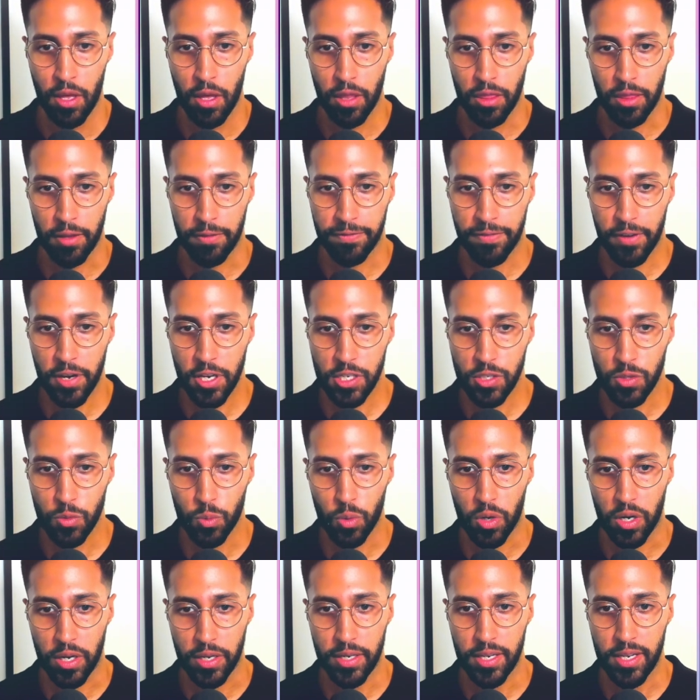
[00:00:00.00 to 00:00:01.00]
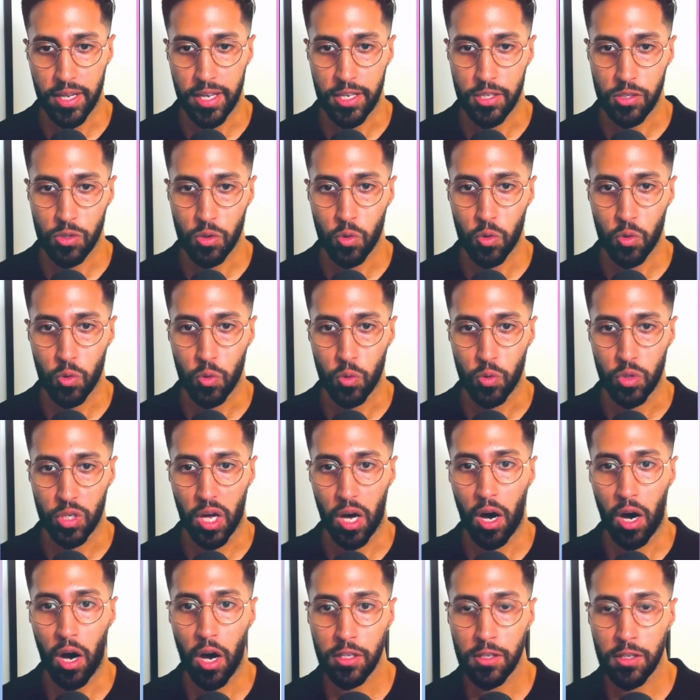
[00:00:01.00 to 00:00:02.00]
The first one is called
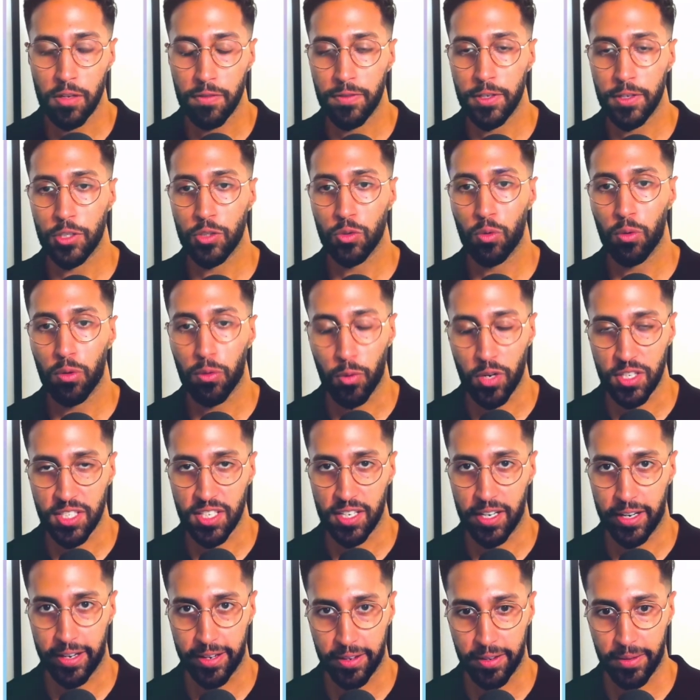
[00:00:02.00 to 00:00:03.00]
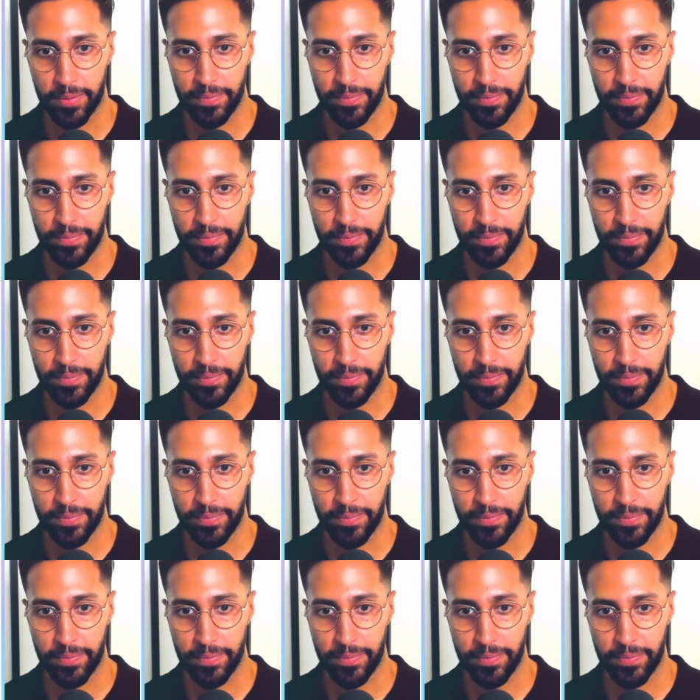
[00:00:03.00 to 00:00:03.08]
artificial throttling.